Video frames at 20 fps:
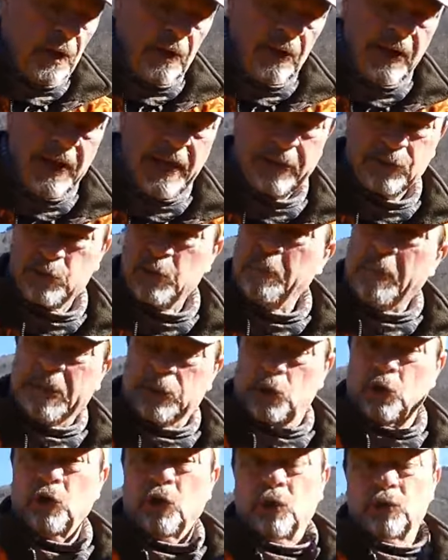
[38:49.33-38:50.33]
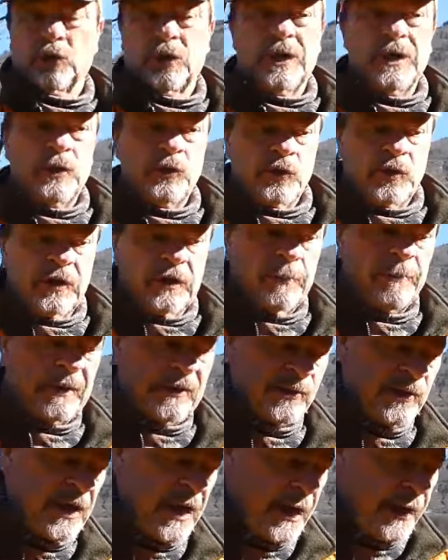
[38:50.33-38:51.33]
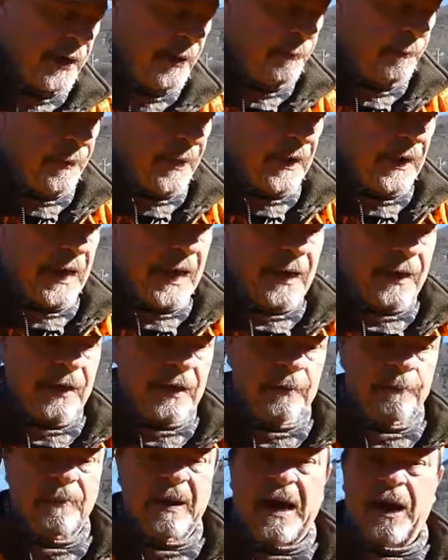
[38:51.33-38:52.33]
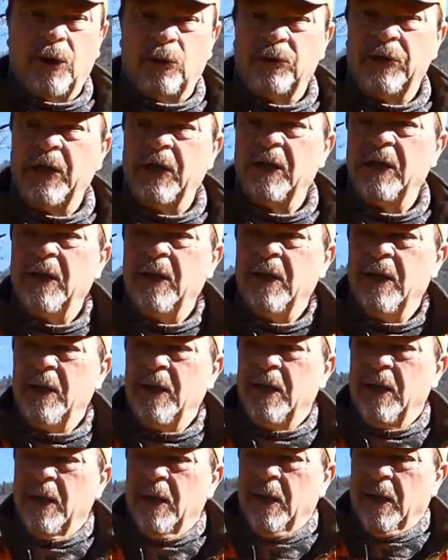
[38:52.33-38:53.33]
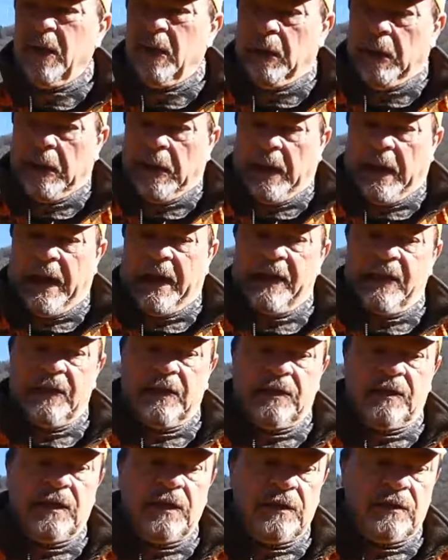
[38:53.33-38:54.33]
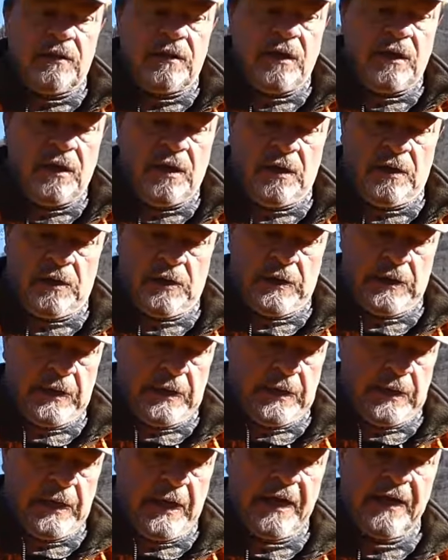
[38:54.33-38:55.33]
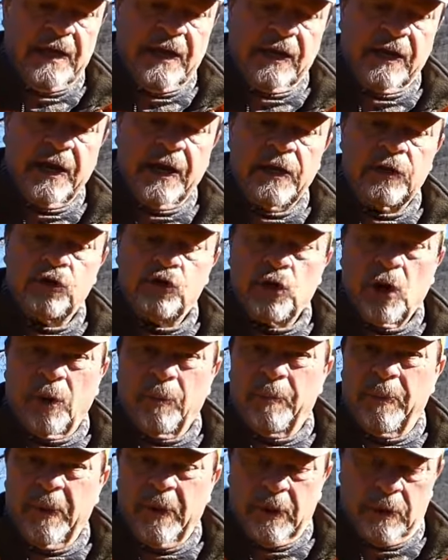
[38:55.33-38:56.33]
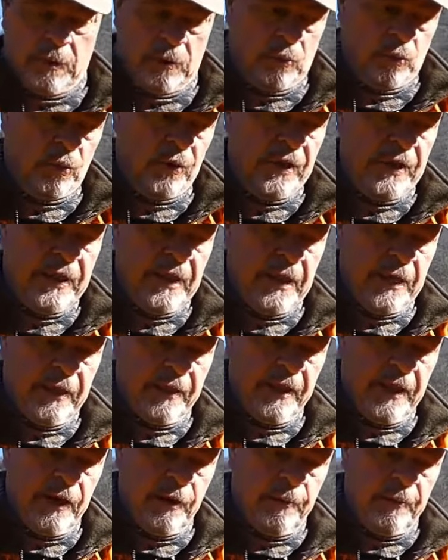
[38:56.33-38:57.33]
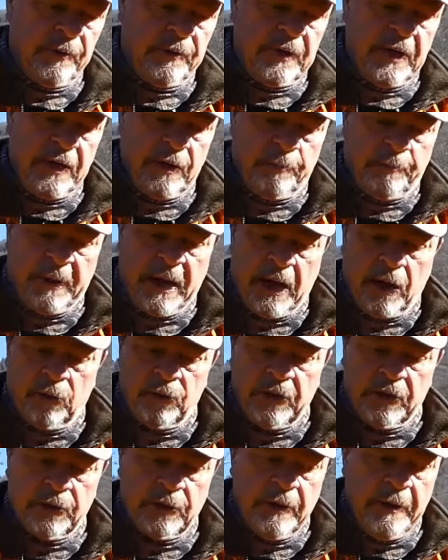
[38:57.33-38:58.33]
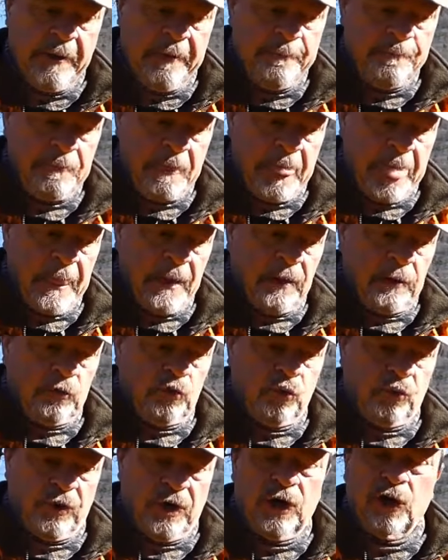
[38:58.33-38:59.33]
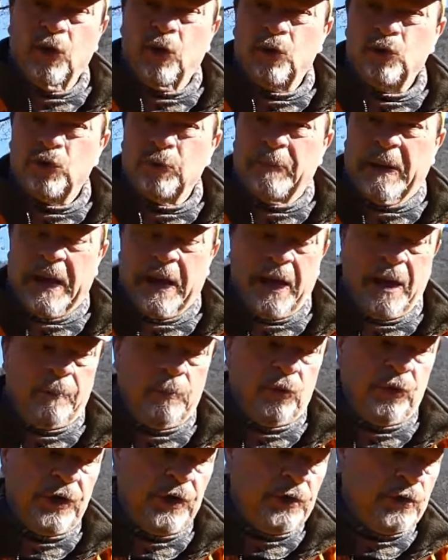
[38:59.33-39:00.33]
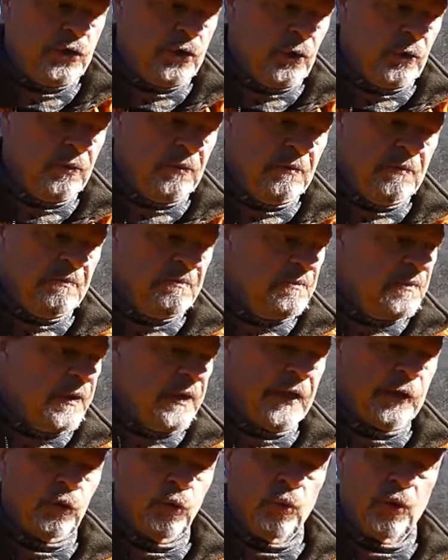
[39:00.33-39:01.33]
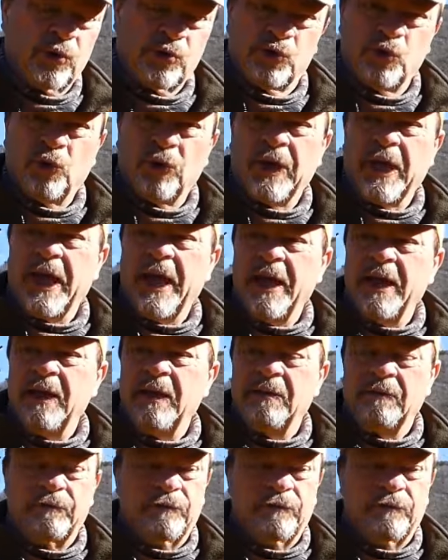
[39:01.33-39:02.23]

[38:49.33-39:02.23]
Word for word: Last but not least, the Baschieri and Pellagri powder. I did uh, a great job with uh, their, their powder to reload my ammunition that was okay